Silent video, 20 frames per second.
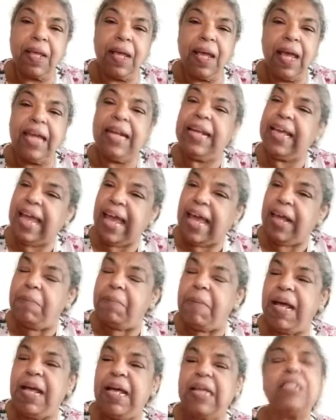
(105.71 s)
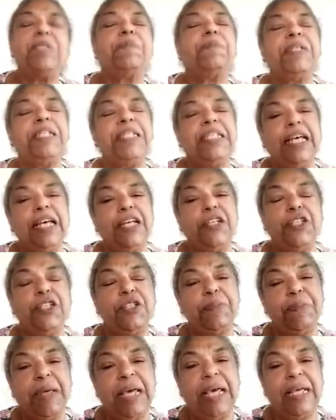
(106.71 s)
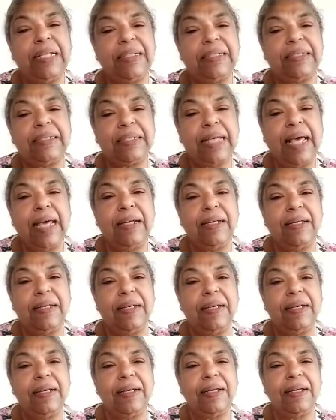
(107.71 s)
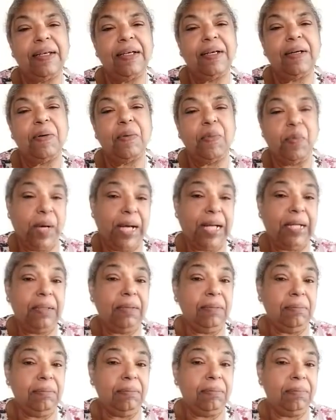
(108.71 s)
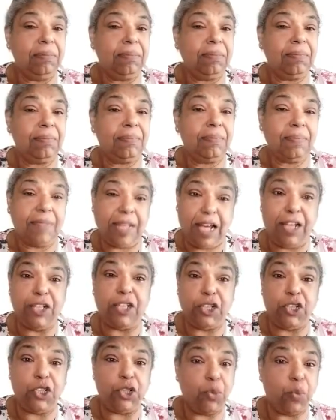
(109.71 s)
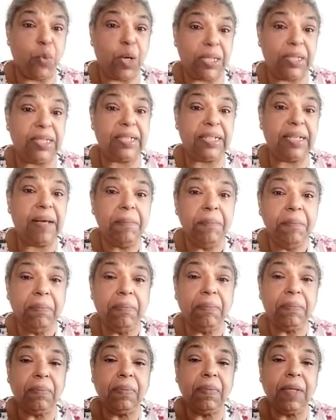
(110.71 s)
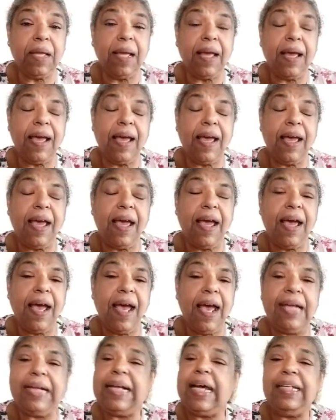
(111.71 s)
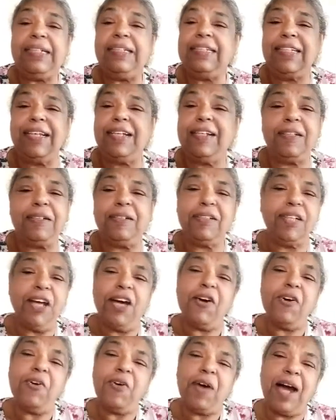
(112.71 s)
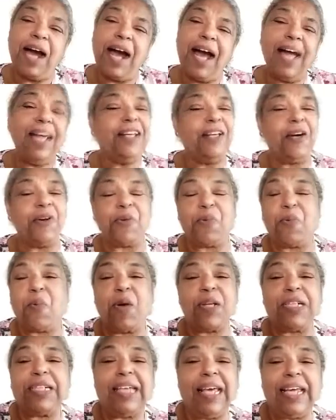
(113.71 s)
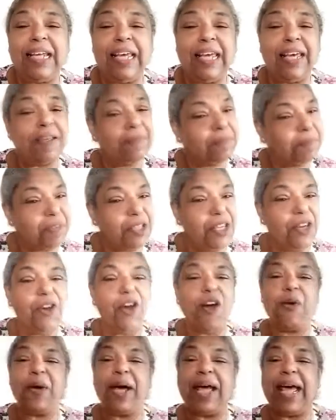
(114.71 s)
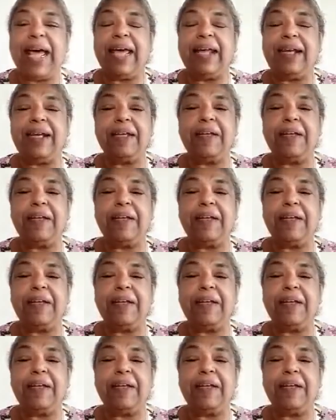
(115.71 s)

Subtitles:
And again my husband turned to me and said, well, do you want some? And I said, no, I don't want any. You go ahead.